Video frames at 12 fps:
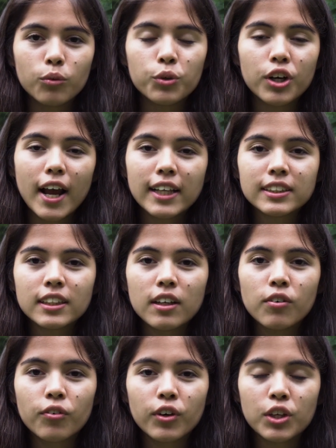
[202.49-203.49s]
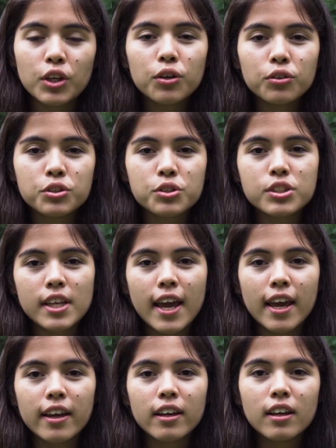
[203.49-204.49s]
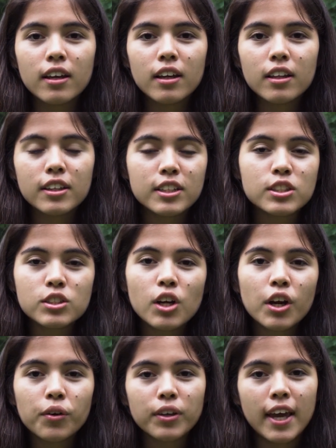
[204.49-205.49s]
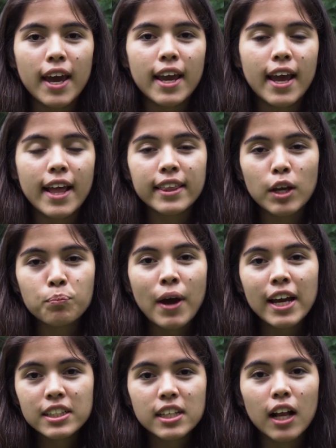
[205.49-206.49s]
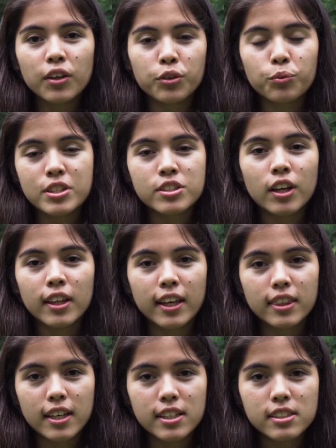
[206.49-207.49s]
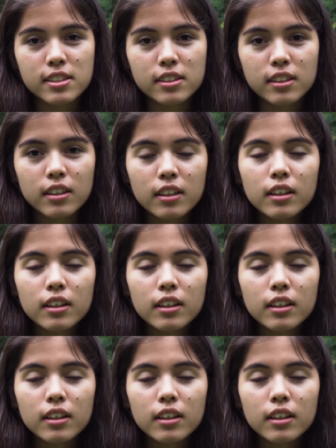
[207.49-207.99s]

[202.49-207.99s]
We are asking for you to say, this is not okay, and that my childhood was not like this.